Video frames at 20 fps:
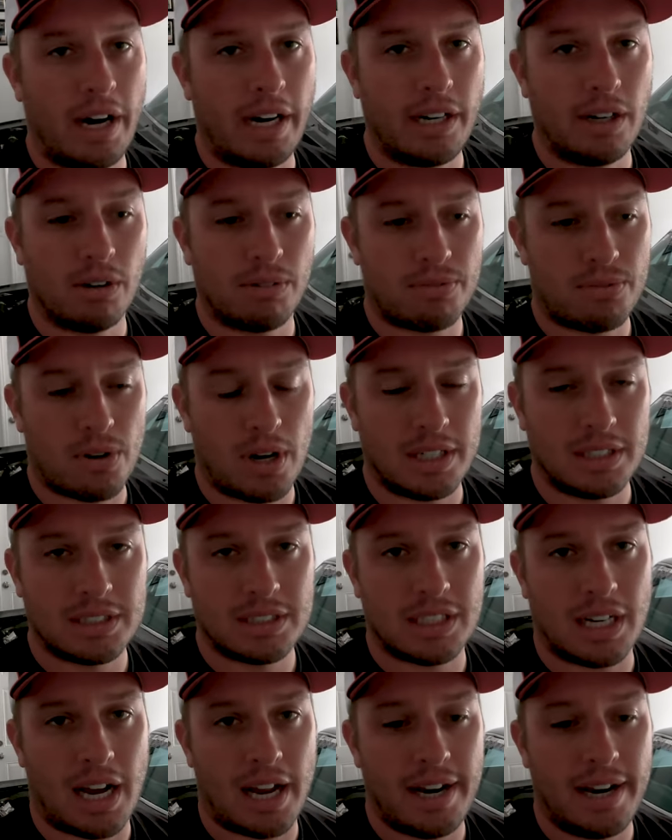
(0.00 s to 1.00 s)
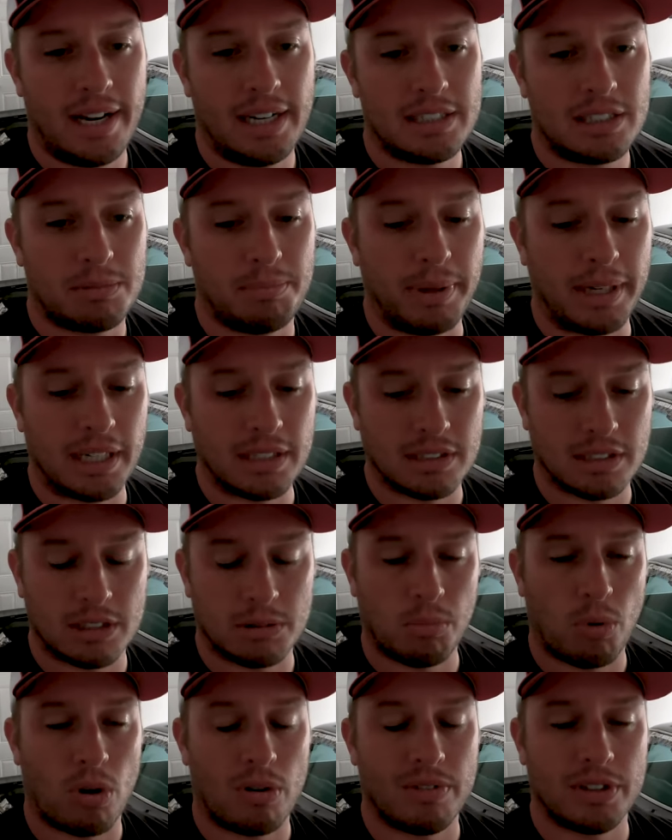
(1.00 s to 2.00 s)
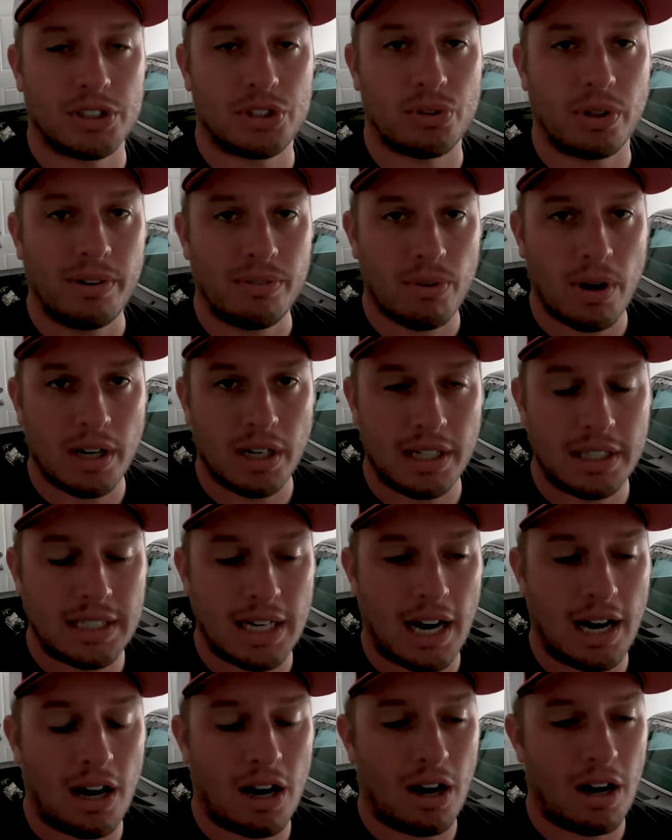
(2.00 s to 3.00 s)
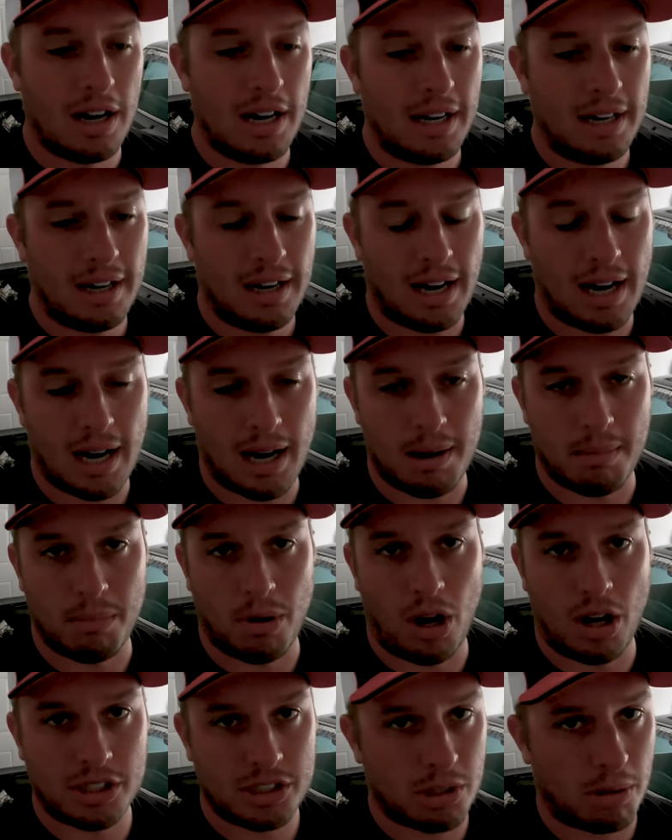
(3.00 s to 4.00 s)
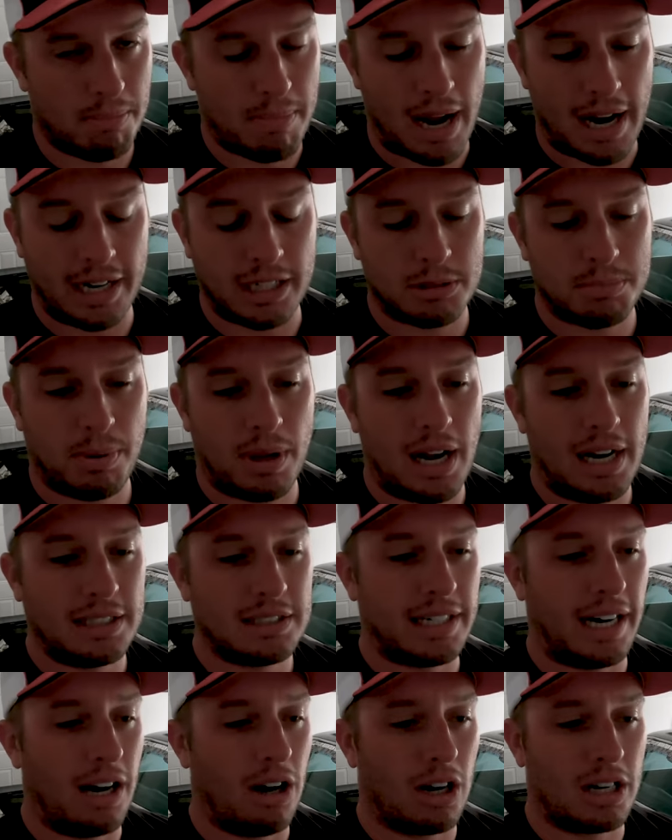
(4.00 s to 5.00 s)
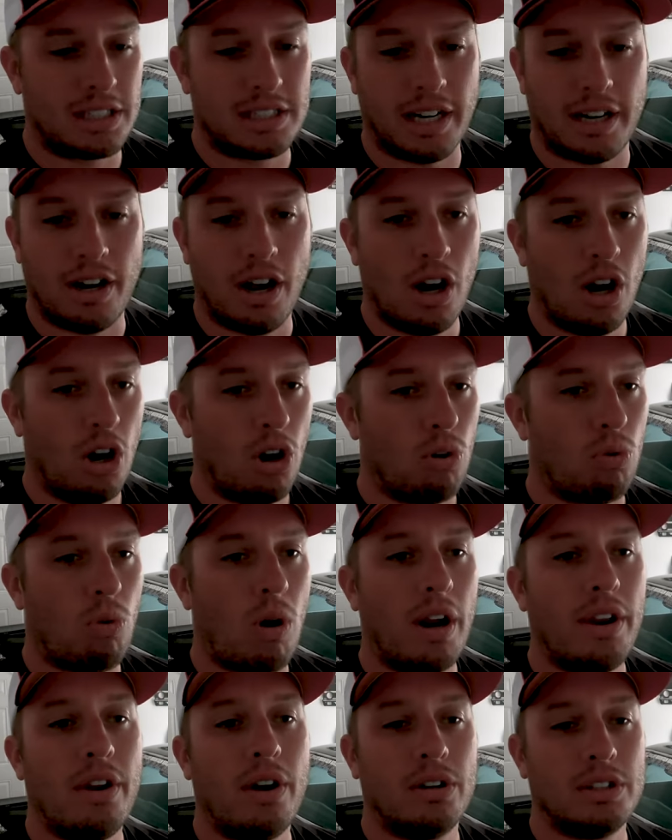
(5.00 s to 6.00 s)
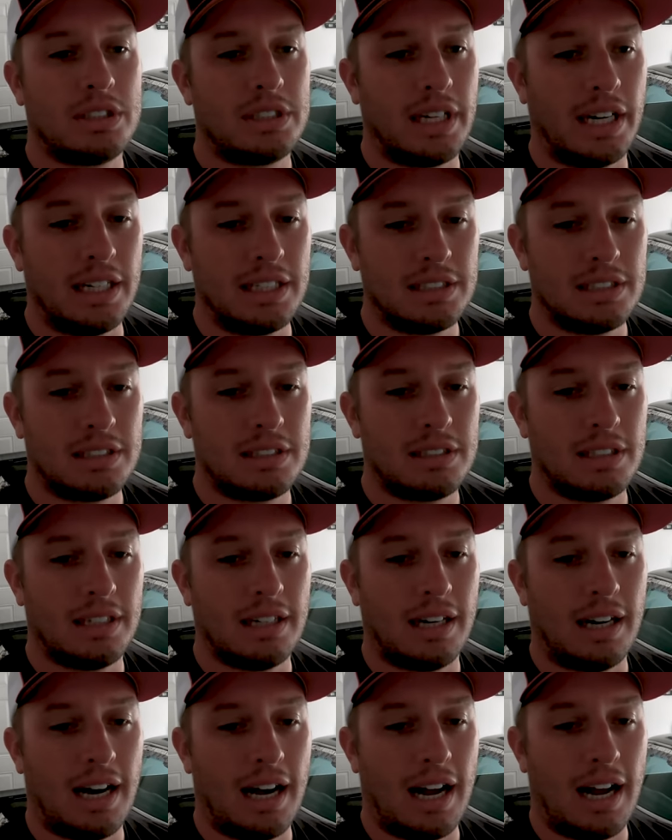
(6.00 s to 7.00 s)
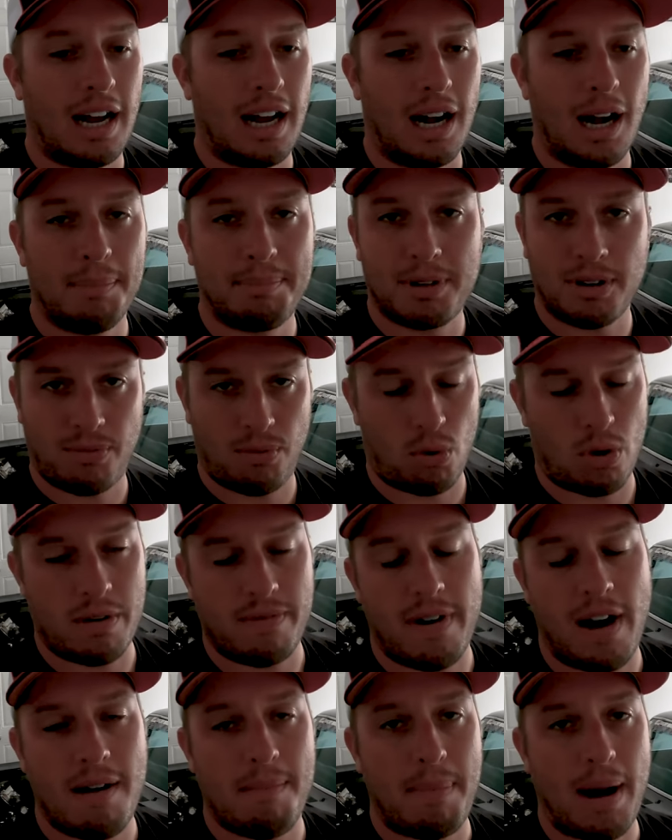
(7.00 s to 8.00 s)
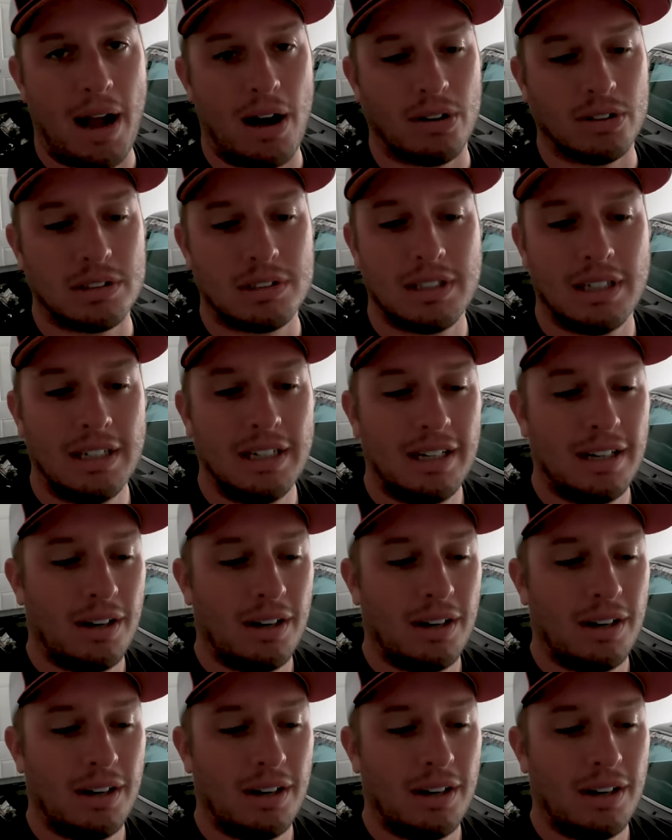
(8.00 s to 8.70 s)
radial fronts on this because it's more of a street friendly tire. Also bias plies. Eric said, run those things up to 45 pounds,